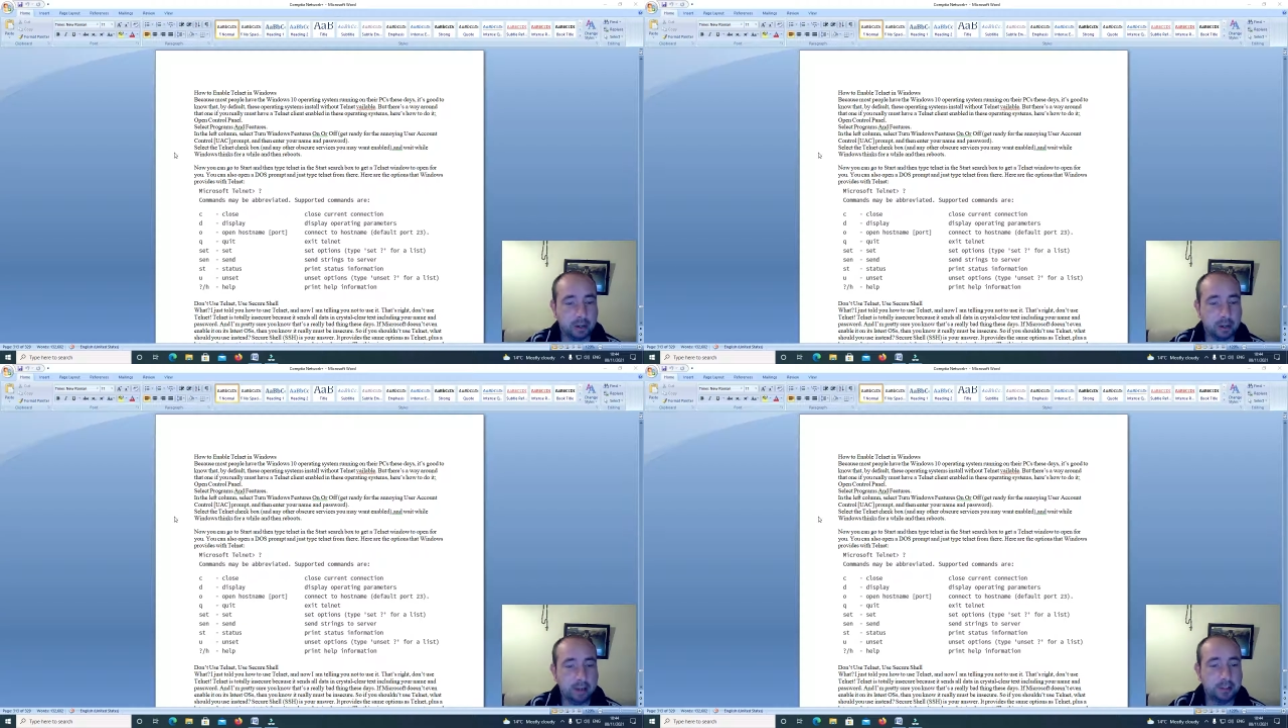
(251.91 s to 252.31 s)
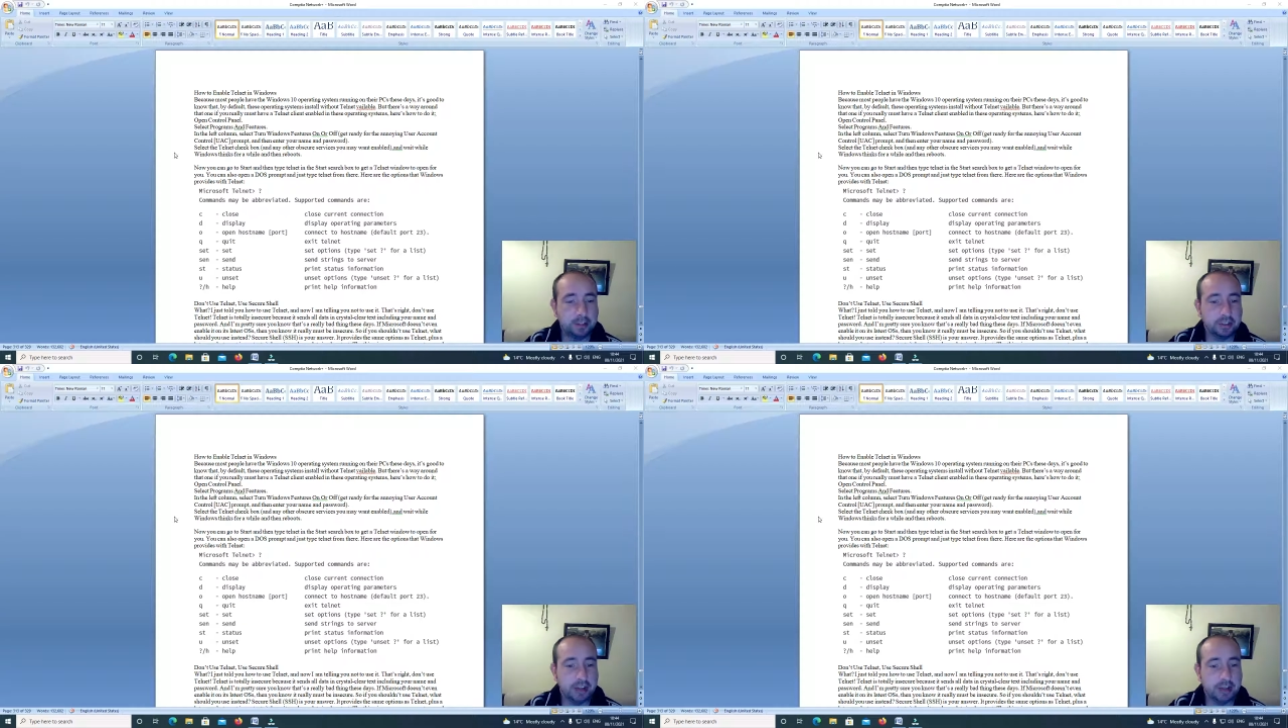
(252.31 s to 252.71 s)

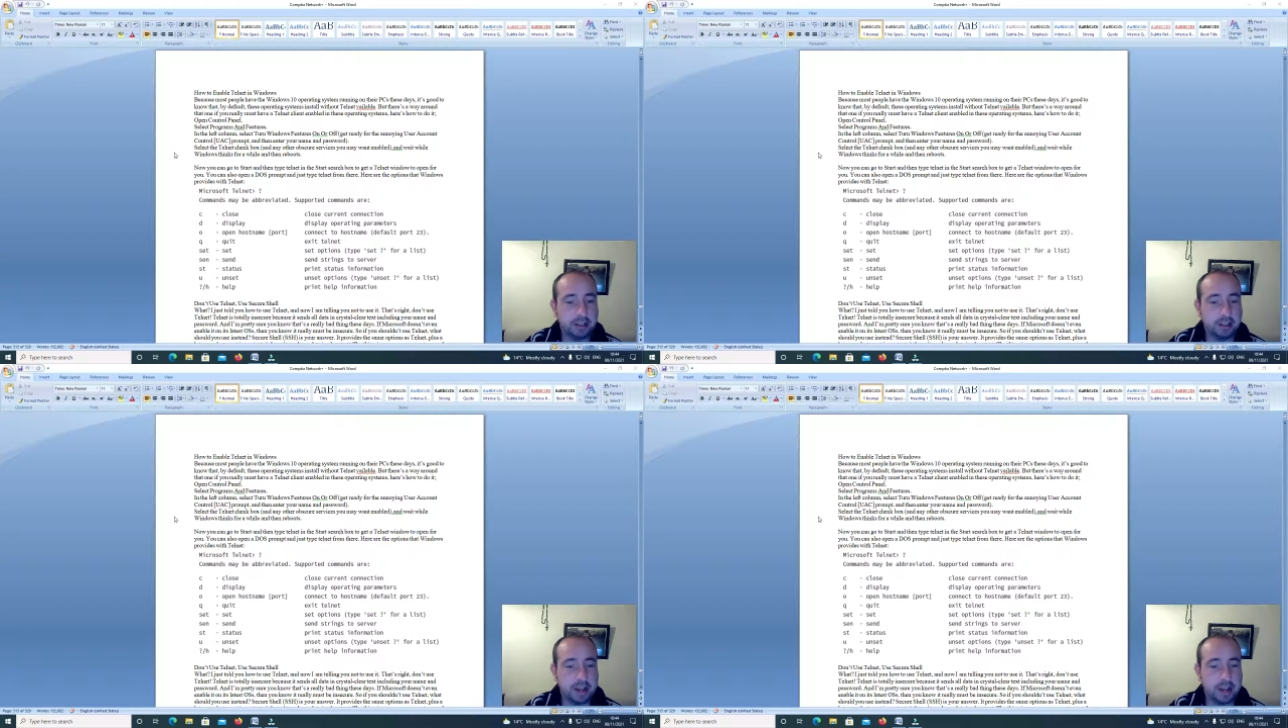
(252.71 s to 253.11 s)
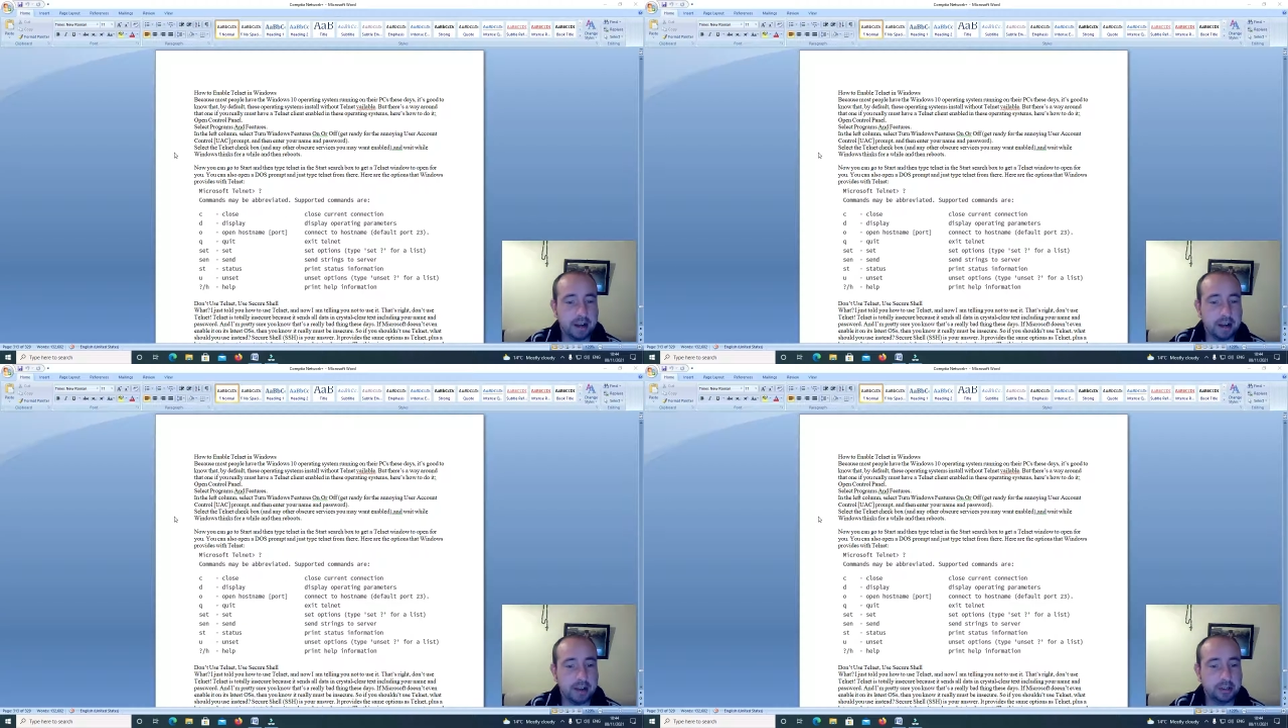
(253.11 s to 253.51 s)
Select the
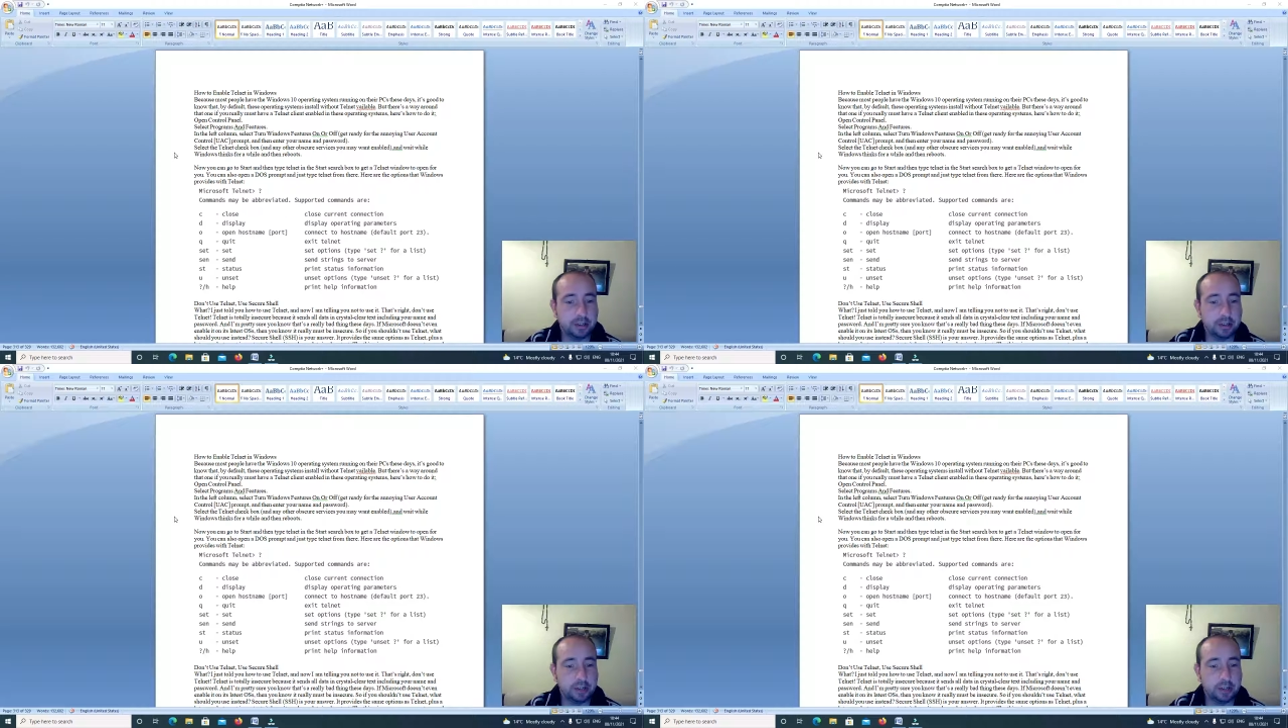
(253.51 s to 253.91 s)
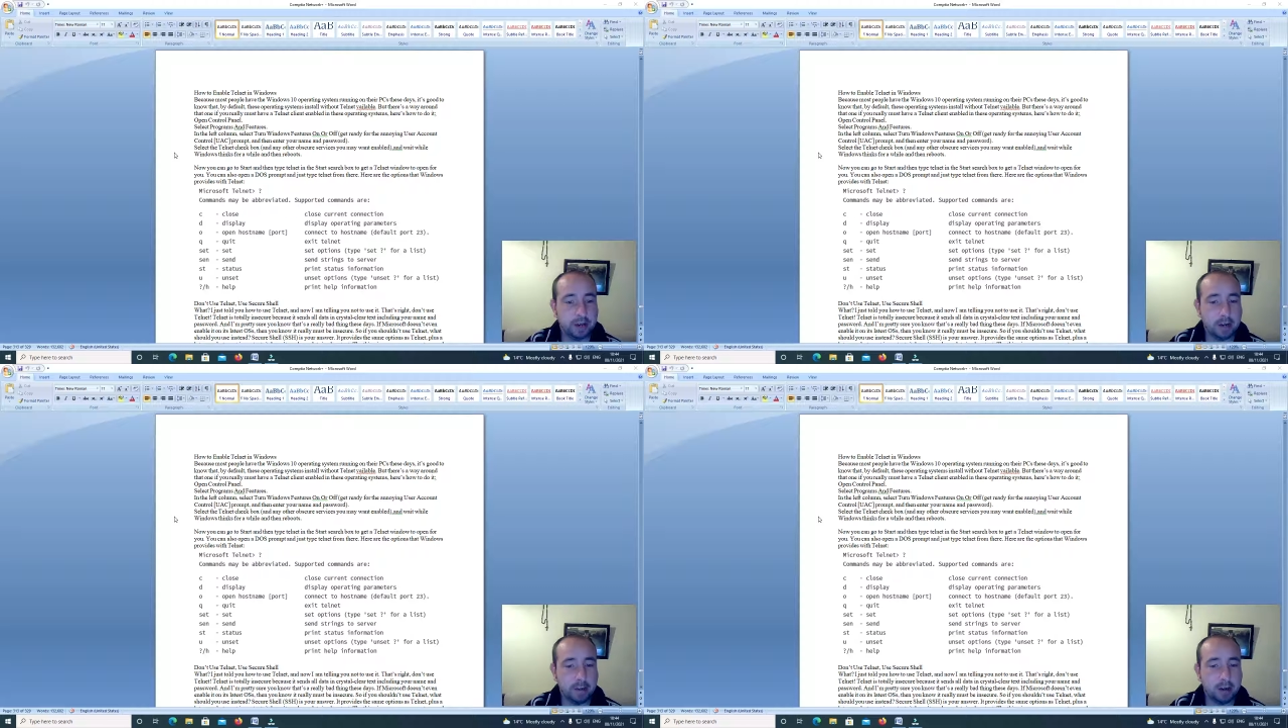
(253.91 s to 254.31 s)
Telnet
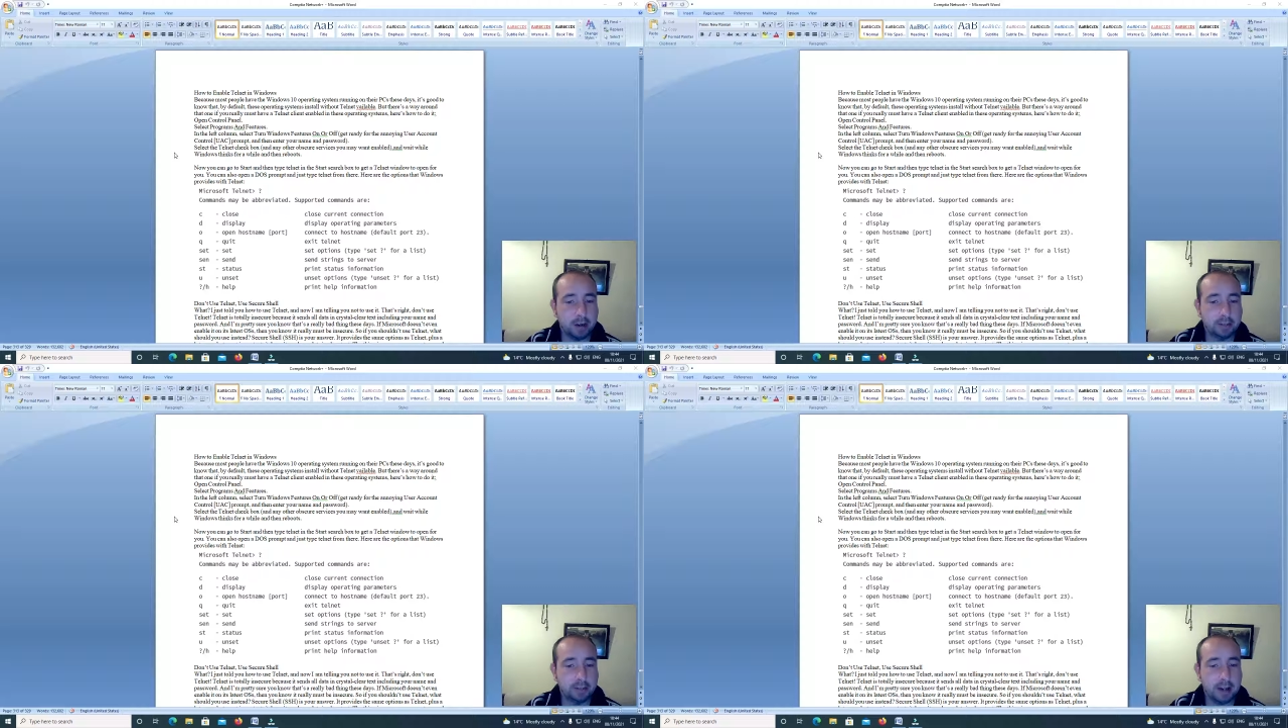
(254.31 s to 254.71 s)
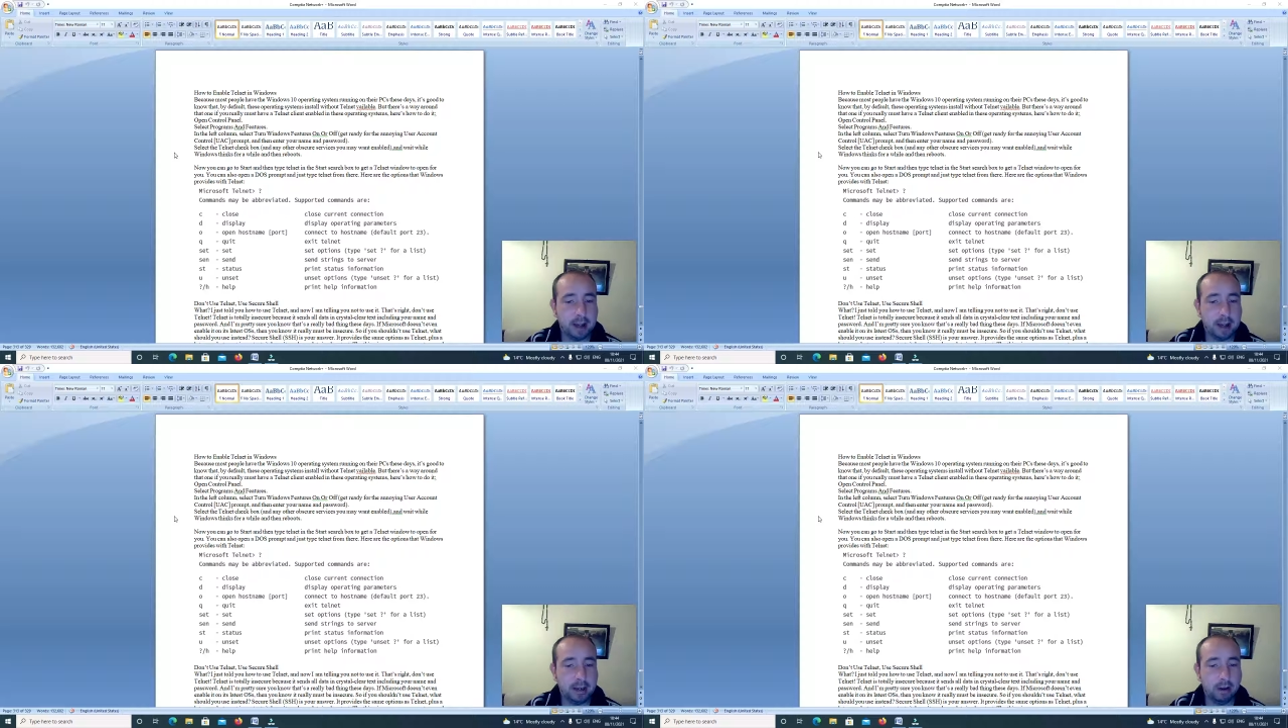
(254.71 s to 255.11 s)
checkbox and
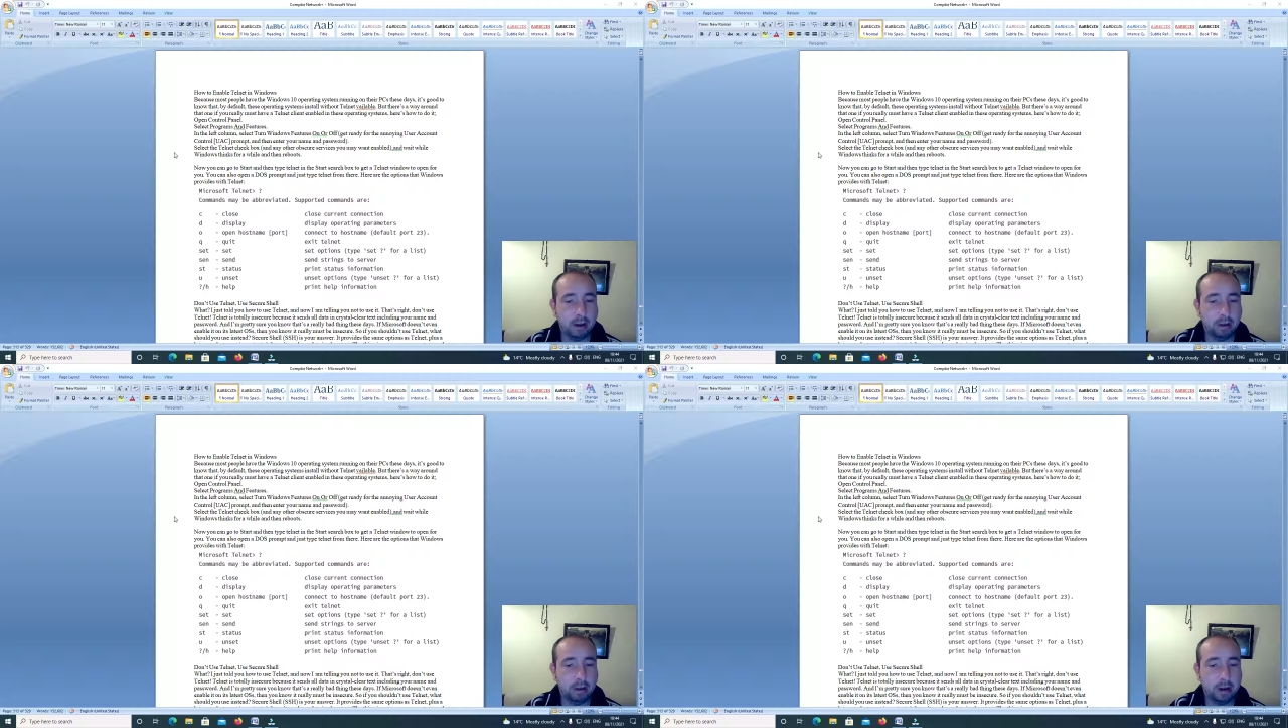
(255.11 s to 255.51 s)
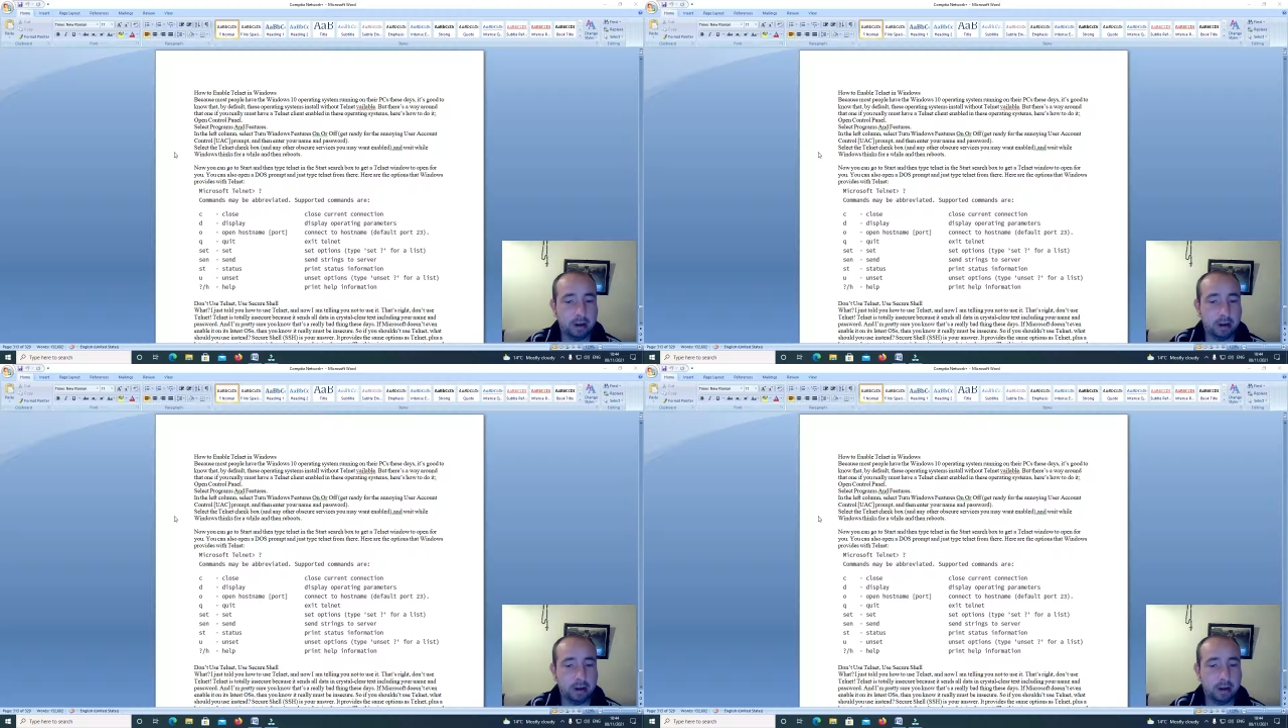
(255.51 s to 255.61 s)
any other